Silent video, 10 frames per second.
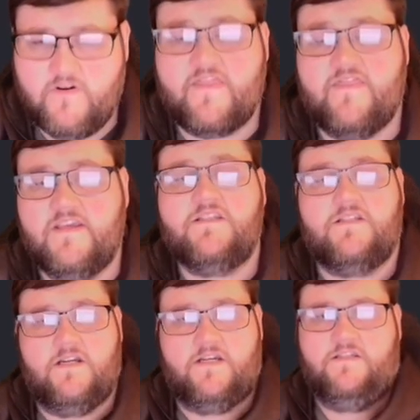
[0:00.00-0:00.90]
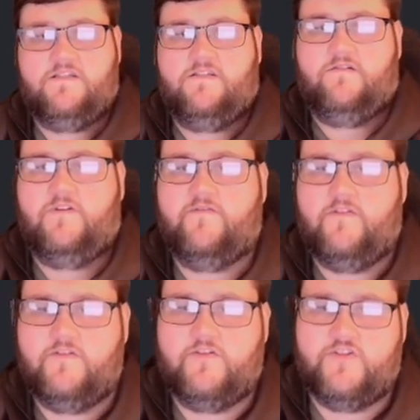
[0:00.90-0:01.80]
Okay, this is nice. Whenever
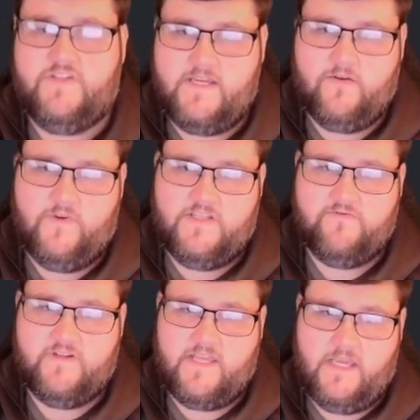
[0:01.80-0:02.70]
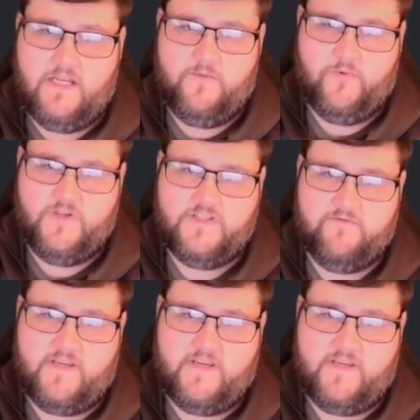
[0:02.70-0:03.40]
you use your second wind to regain hit points,